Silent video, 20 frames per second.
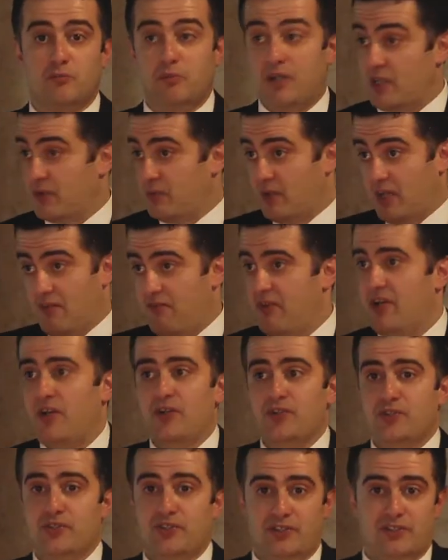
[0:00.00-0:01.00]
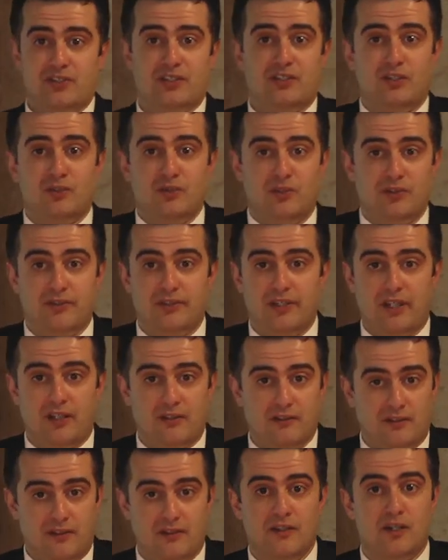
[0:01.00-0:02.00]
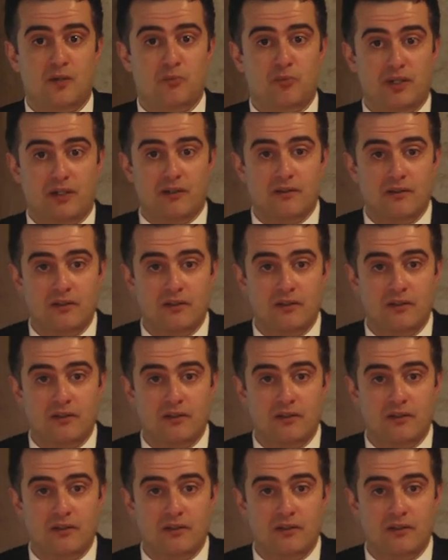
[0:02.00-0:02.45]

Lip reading: By the way, a very interesting study to undertake at the company.